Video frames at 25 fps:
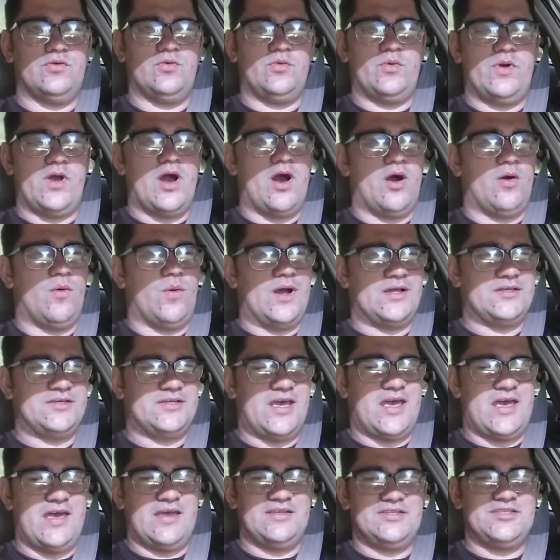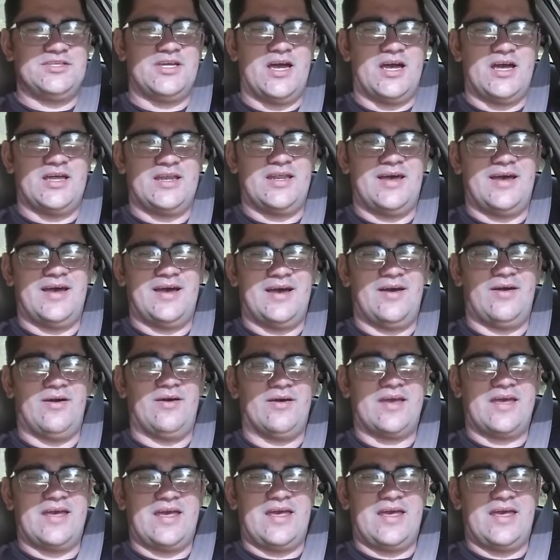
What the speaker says: We all watching each other,